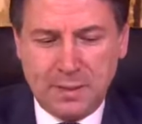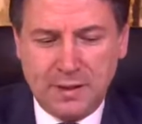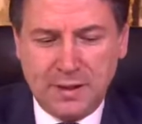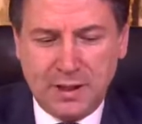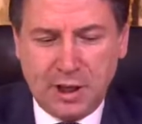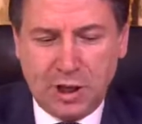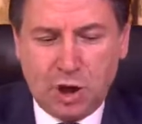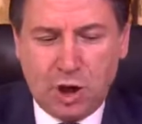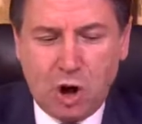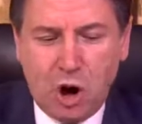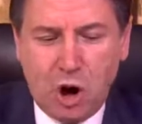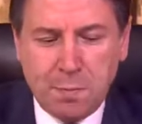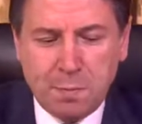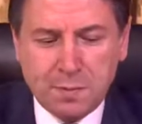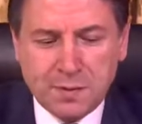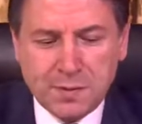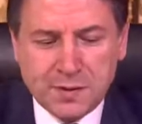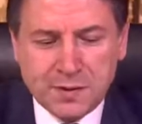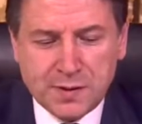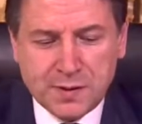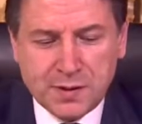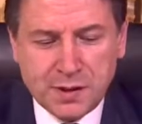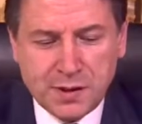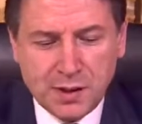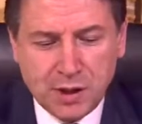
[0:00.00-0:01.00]
The
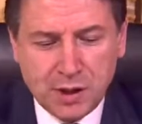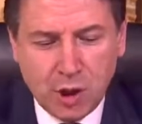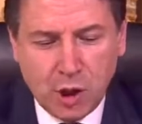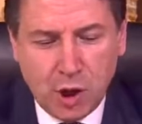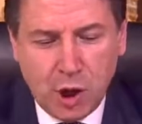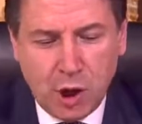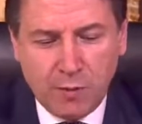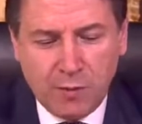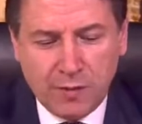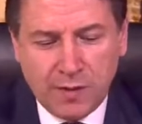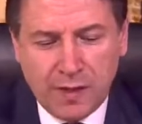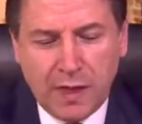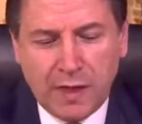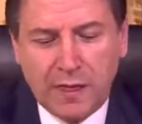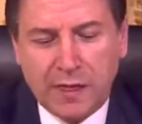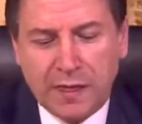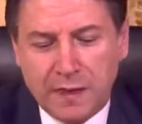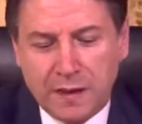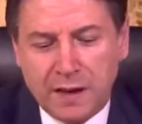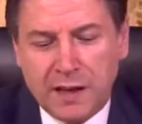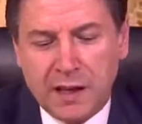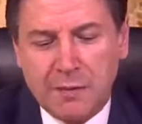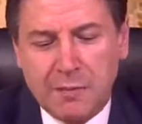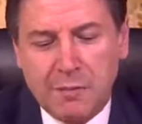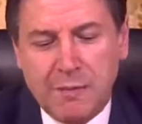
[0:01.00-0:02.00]
COPs of the
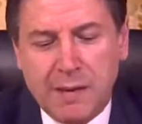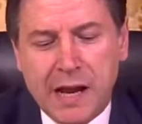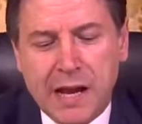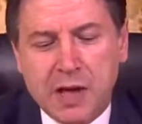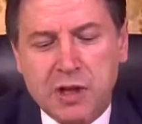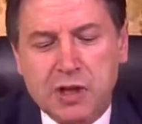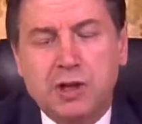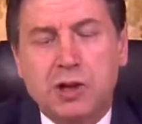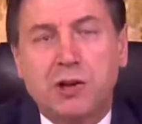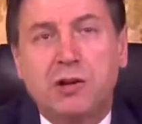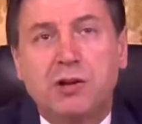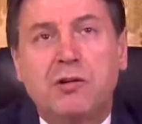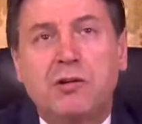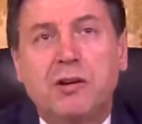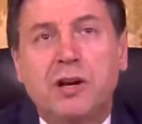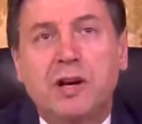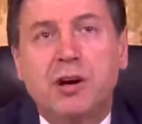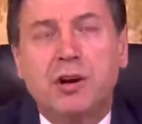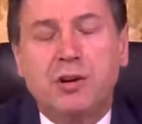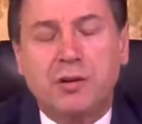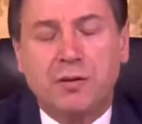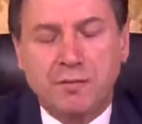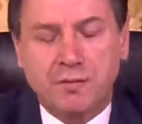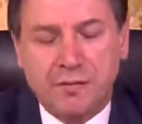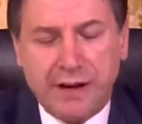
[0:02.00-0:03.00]
three major
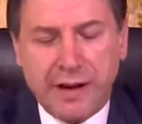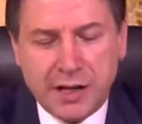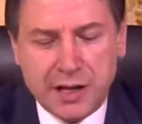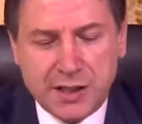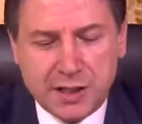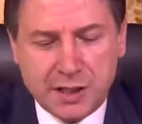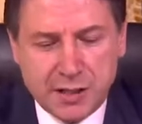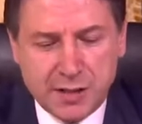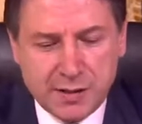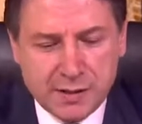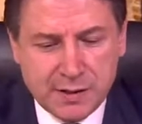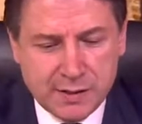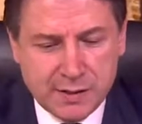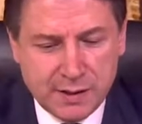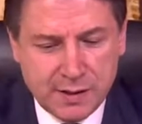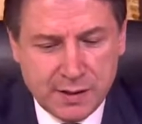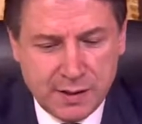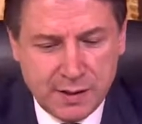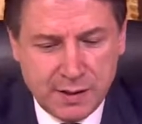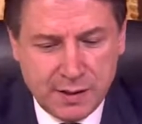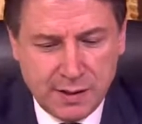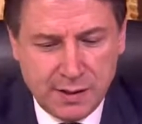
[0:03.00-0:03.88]
Rio conventions